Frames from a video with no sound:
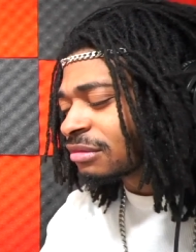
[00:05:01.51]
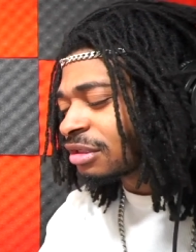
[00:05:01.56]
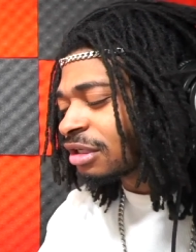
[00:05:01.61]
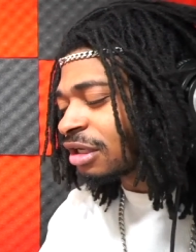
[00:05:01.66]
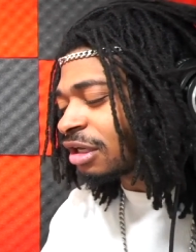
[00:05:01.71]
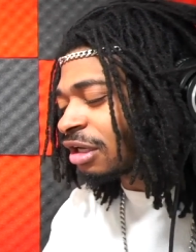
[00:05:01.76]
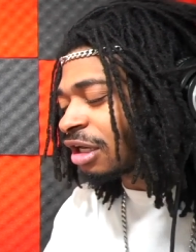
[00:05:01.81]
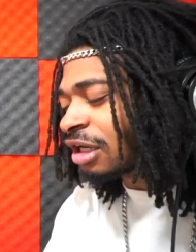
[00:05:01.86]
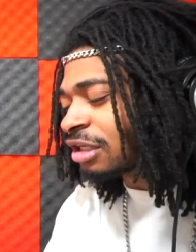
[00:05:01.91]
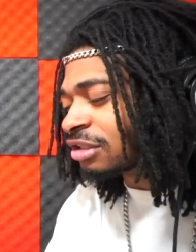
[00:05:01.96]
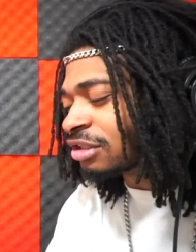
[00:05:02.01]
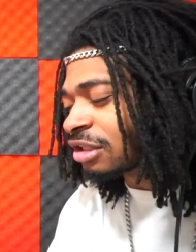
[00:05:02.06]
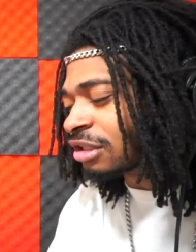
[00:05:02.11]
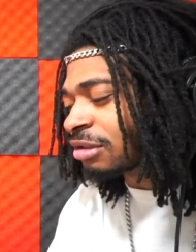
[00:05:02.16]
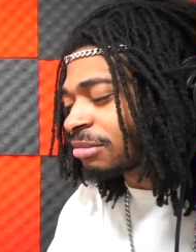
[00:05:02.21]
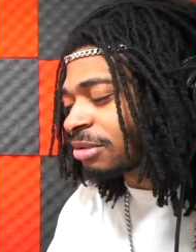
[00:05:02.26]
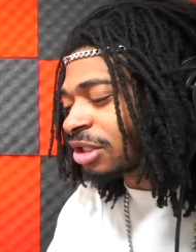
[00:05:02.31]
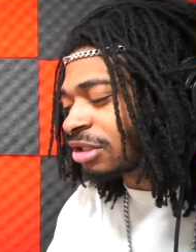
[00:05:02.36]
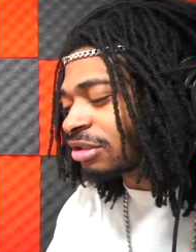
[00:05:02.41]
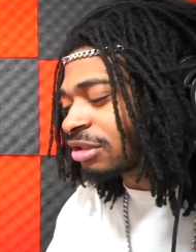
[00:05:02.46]
Alright, take
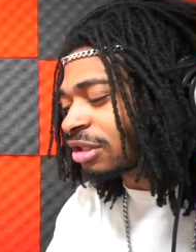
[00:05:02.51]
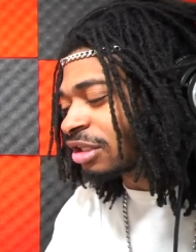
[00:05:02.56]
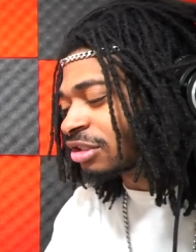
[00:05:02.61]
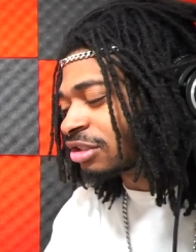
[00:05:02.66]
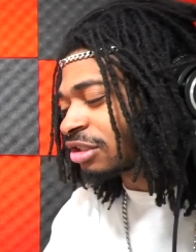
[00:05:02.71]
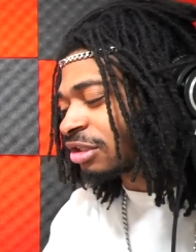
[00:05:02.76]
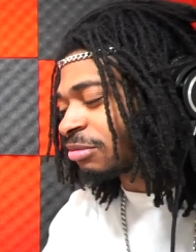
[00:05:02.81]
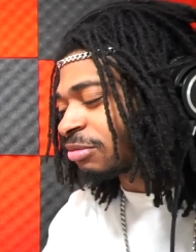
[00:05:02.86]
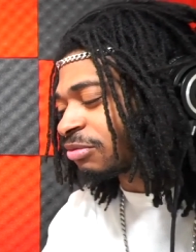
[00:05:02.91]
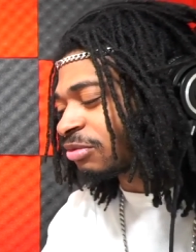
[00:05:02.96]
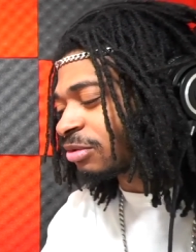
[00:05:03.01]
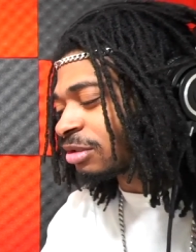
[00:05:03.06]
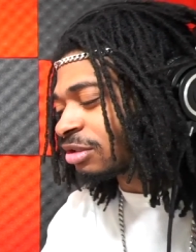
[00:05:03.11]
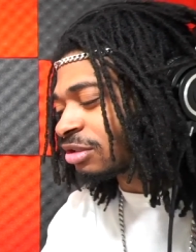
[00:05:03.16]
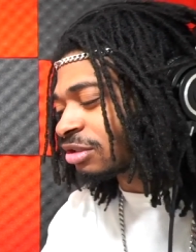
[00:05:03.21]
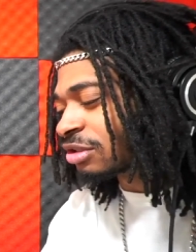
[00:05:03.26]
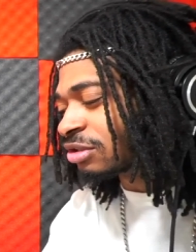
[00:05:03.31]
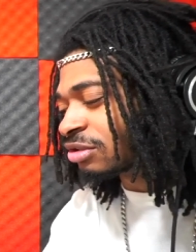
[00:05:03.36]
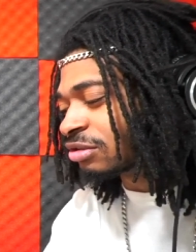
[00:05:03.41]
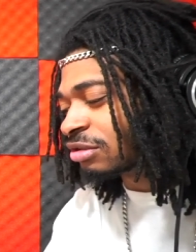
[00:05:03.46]
it back. You guys can't perform
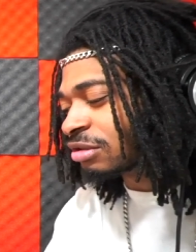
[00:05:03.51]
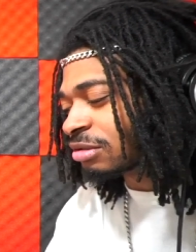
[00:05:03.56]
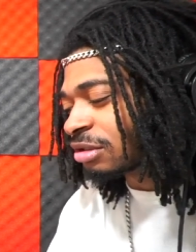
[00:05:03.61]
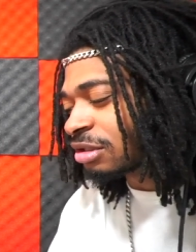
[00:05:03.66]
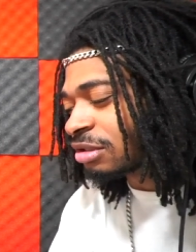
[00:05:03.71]
this instrument.